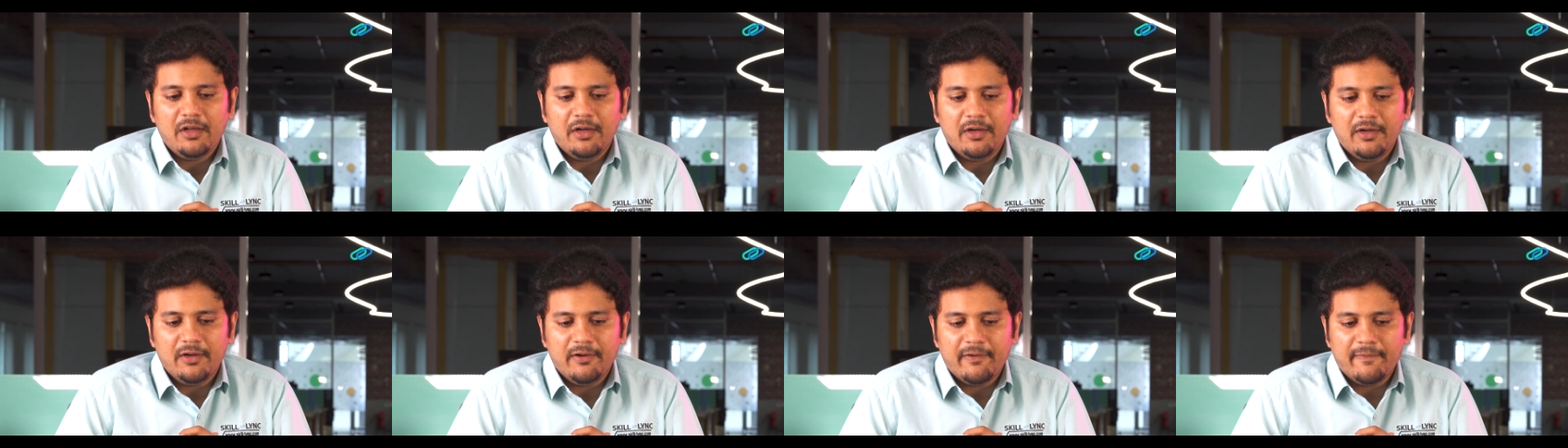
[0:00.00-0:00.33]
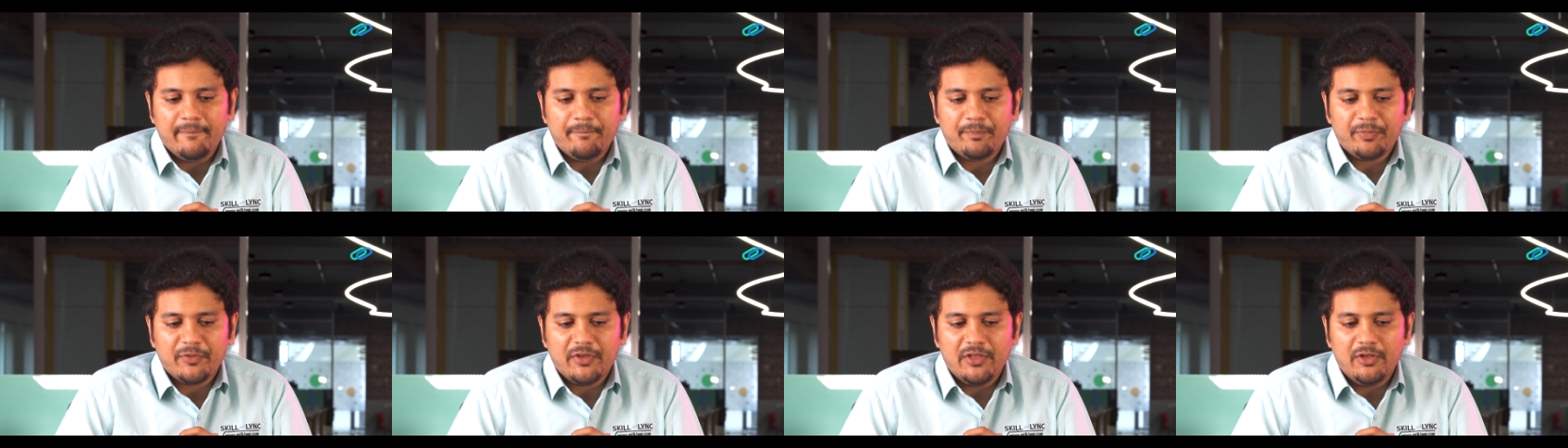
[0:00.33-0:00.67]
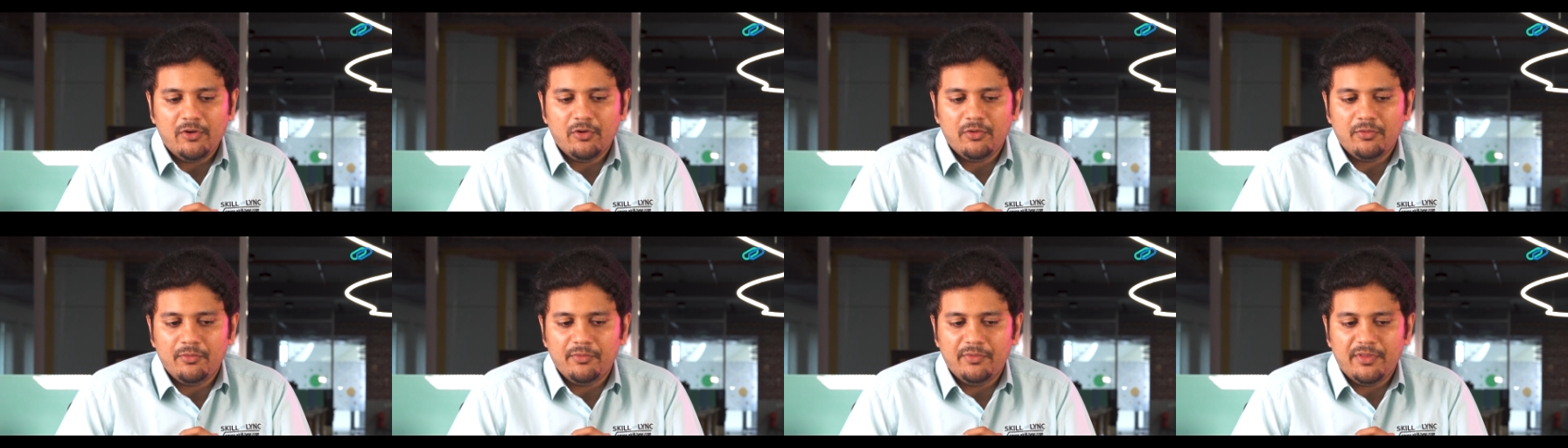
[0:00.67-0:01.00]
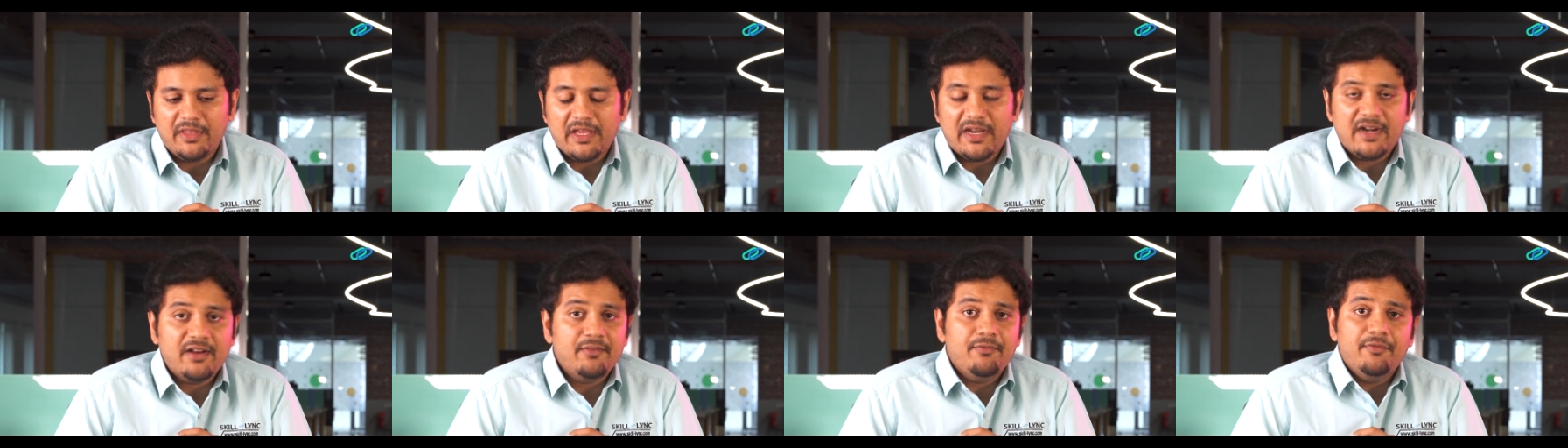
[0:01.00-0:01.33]
uh, you know,
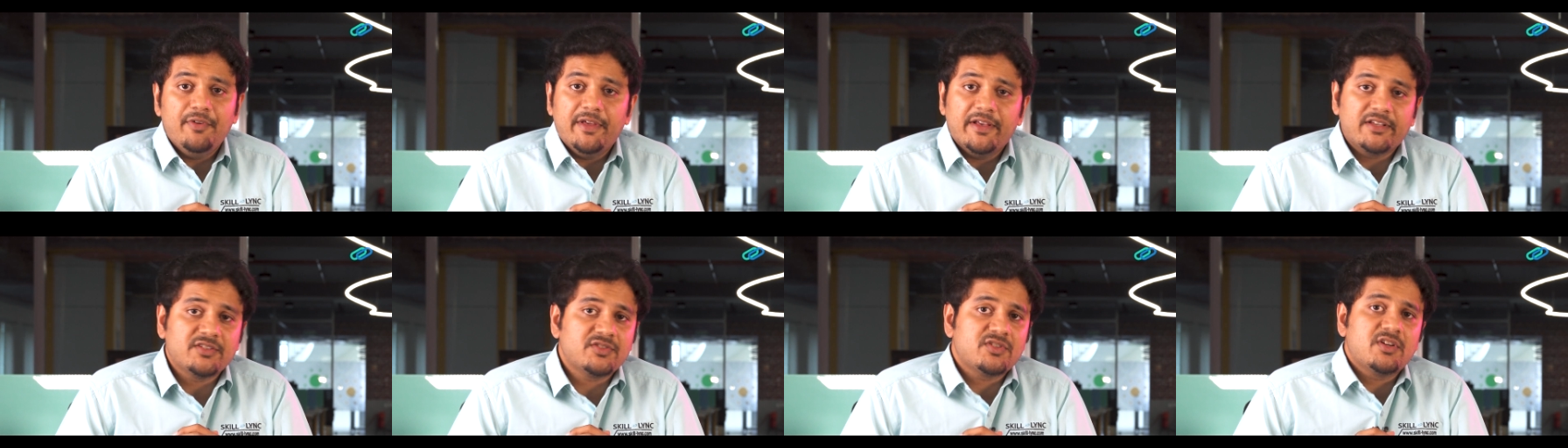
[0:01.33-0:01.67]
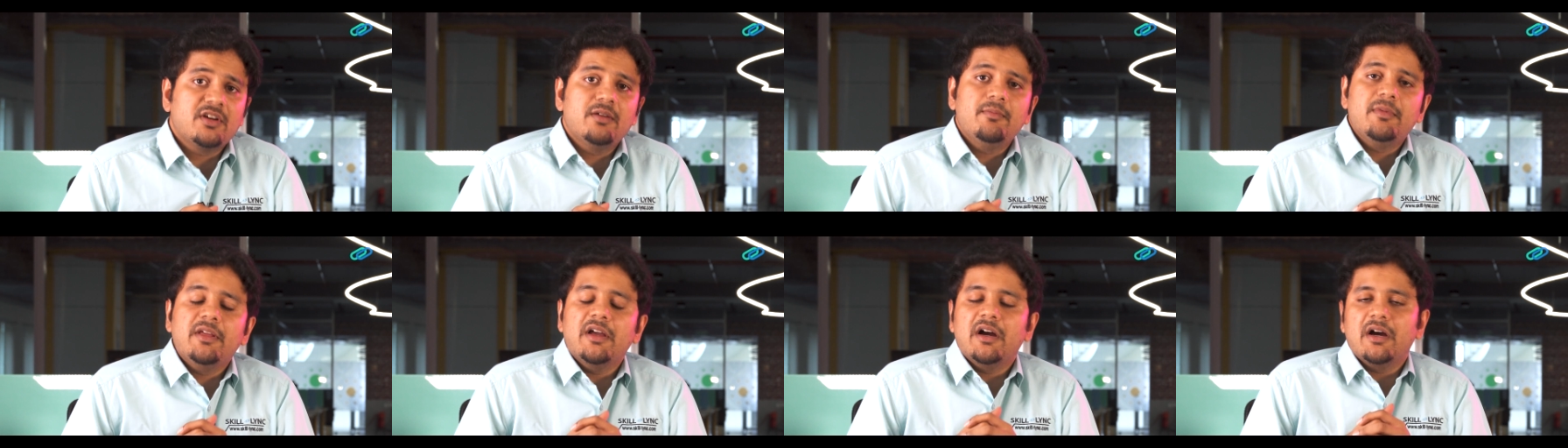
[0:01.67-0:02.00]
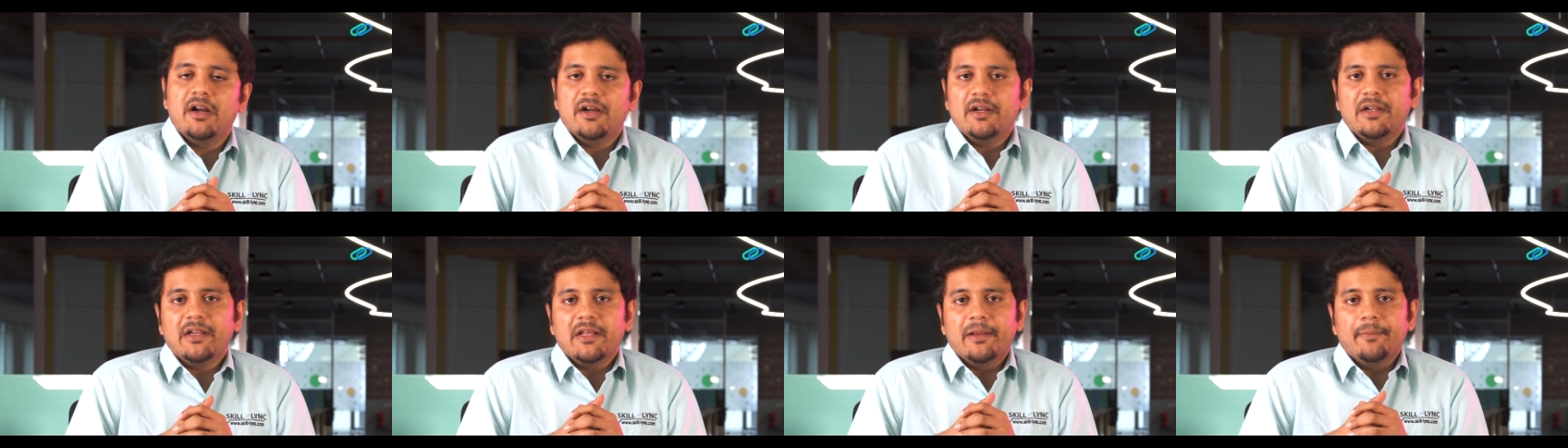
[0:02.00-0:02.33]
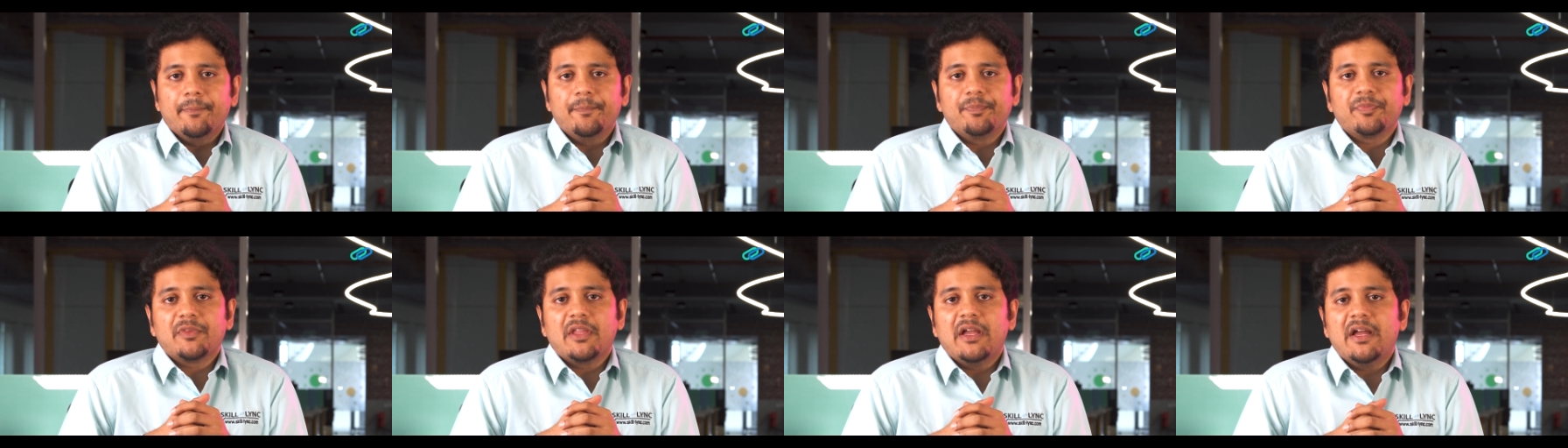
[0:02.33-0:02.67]
they had an extremely hard
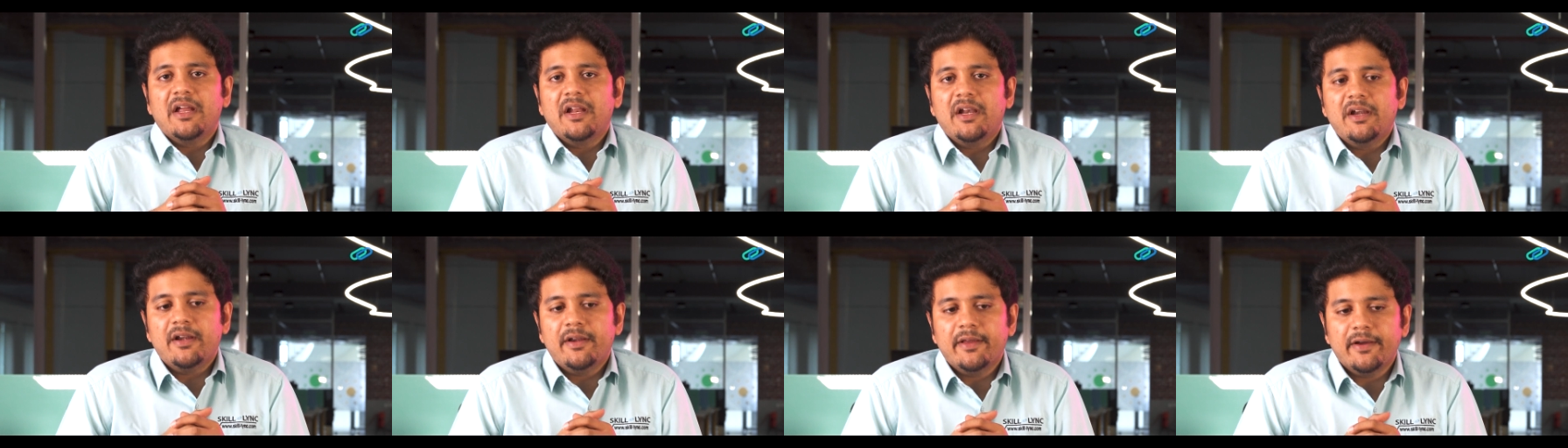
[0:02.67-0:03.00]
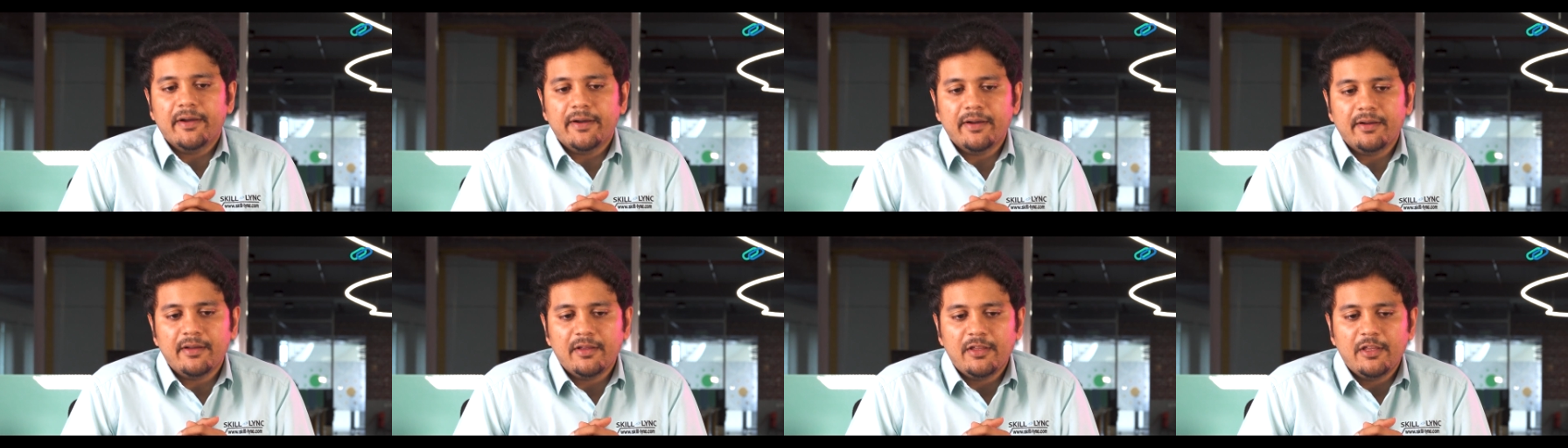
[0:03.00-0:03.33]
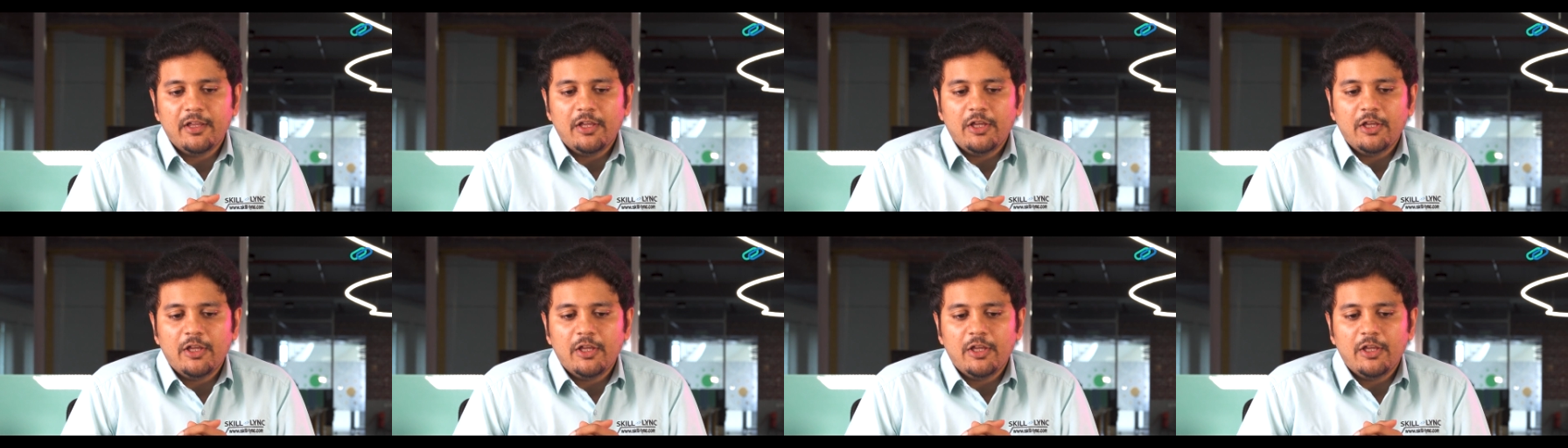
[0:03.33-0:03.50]
time. And uh,